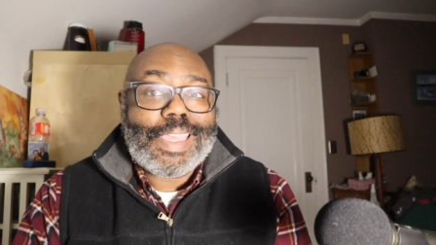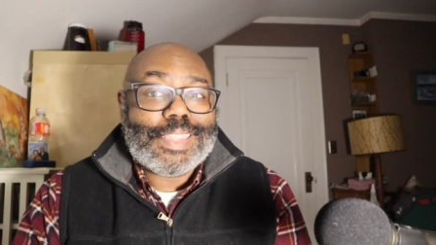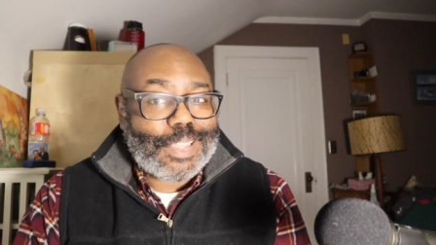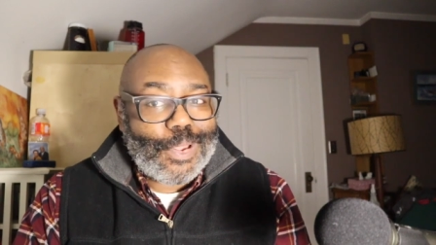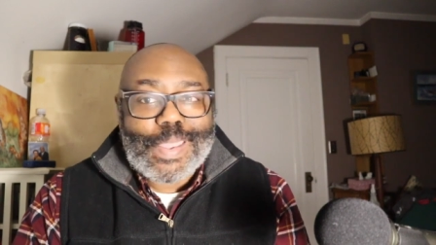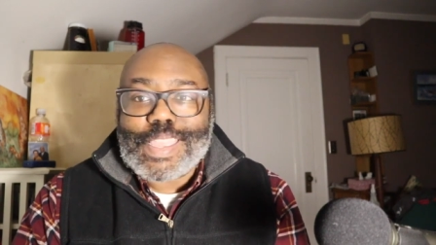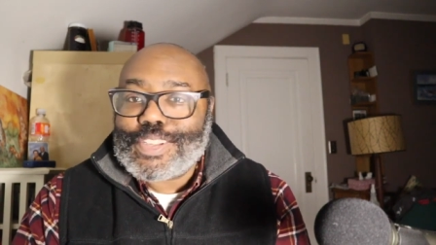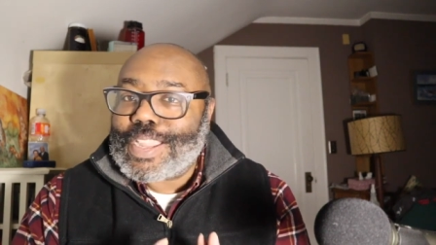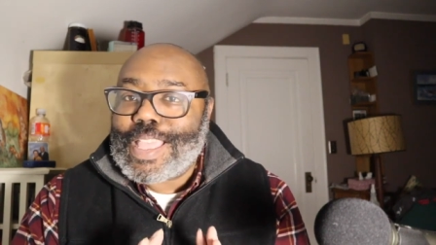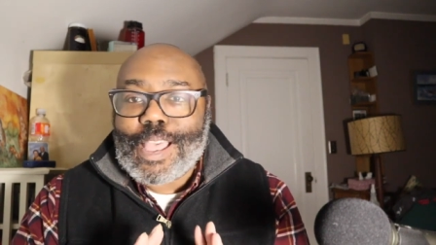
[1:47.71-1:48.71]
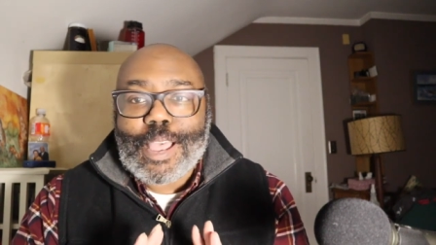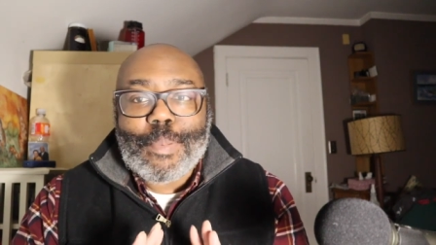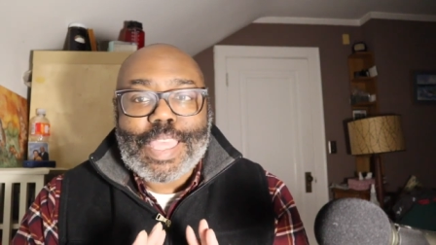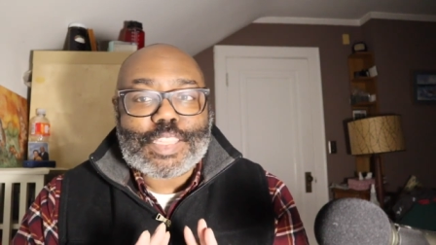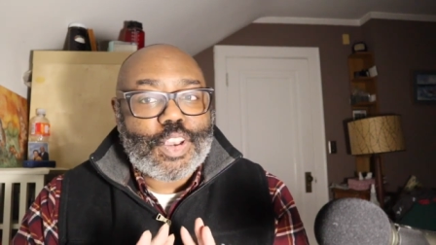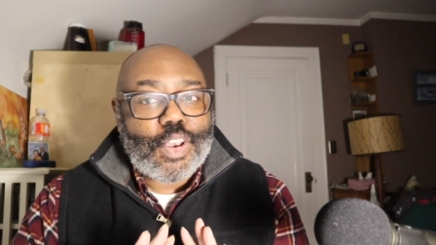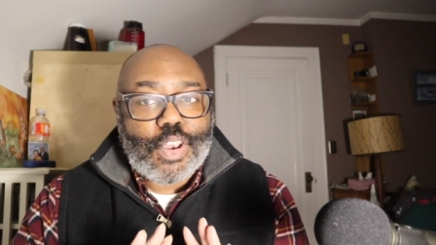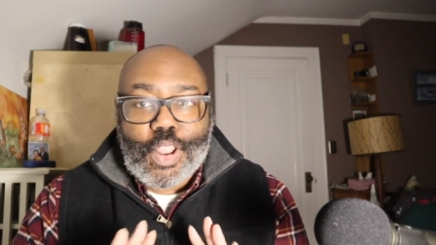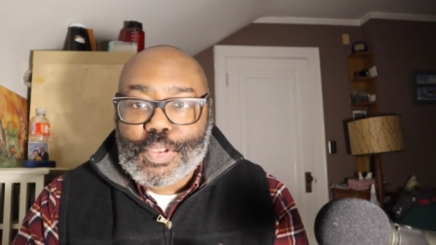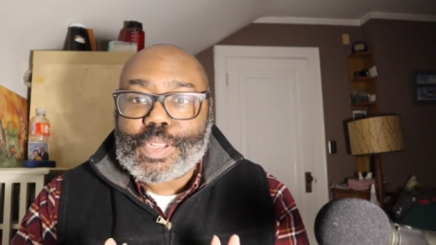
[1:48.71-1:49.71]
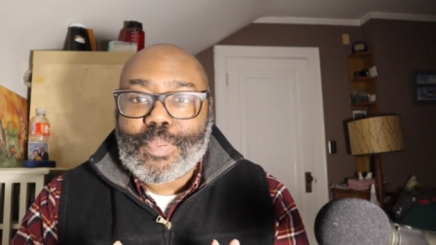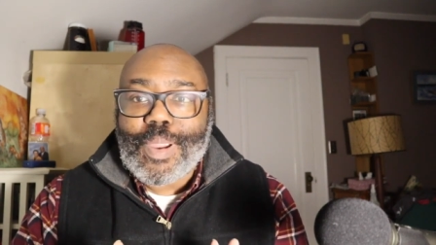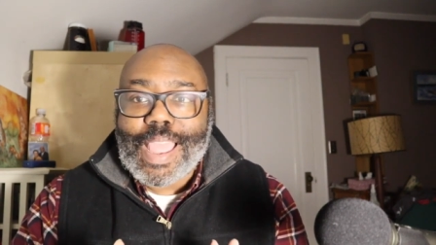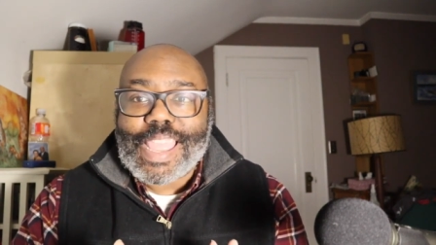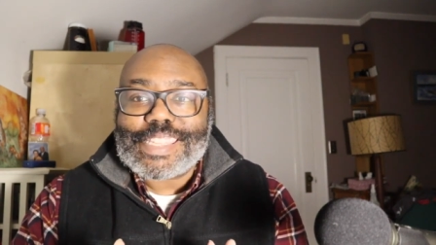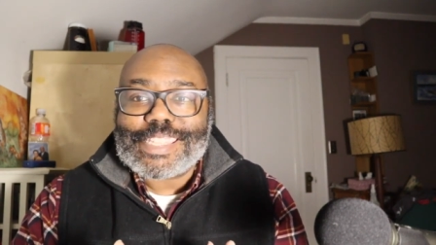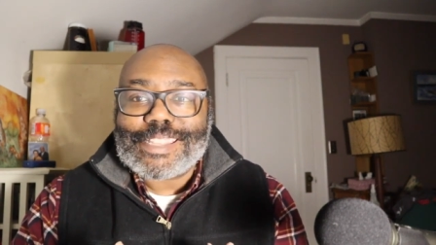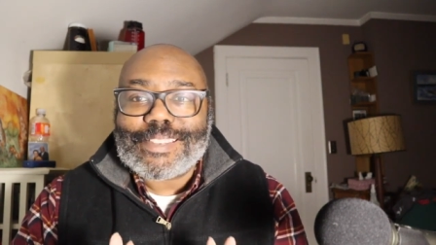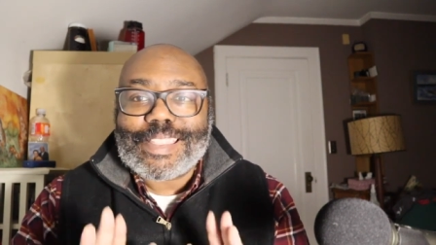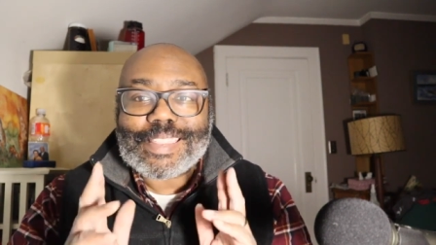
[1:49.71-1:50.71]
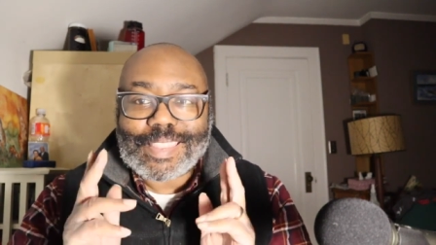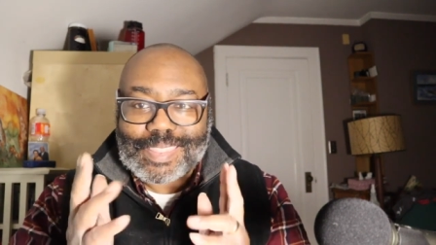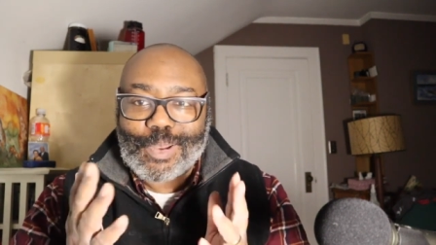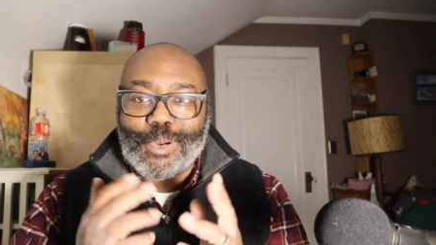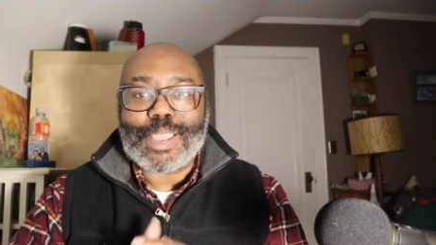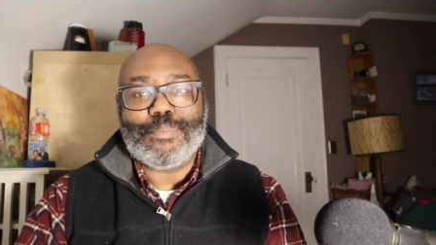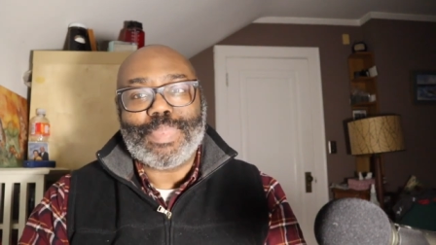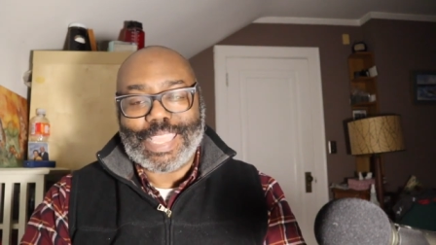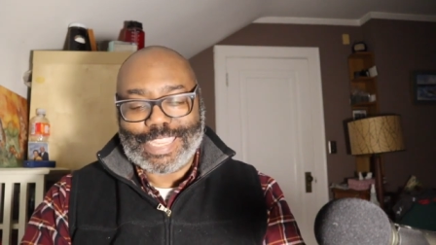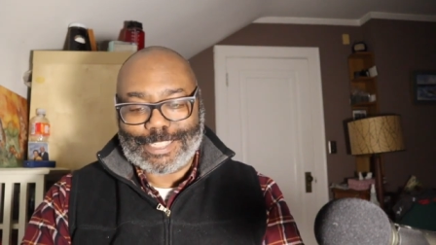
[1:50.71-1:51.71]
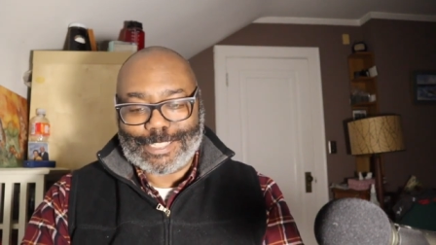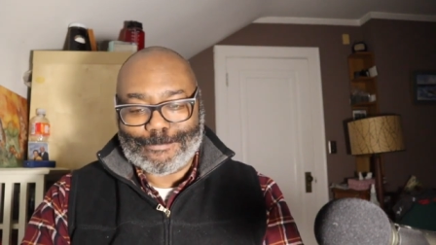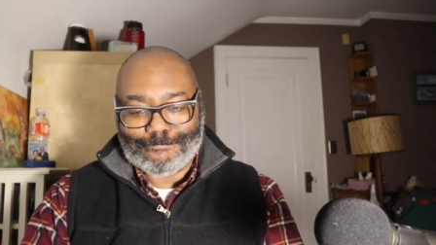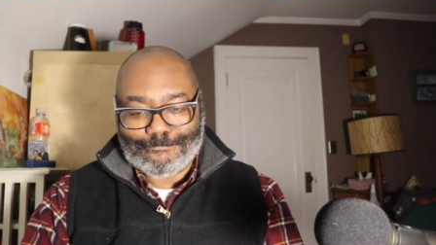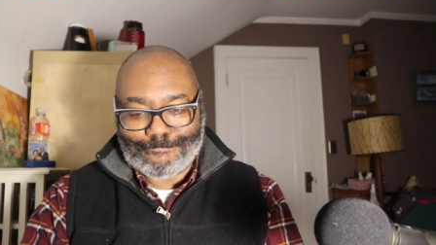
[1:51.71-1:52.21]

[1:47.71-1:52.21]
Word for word: So it should come as no surprise that there were complaints.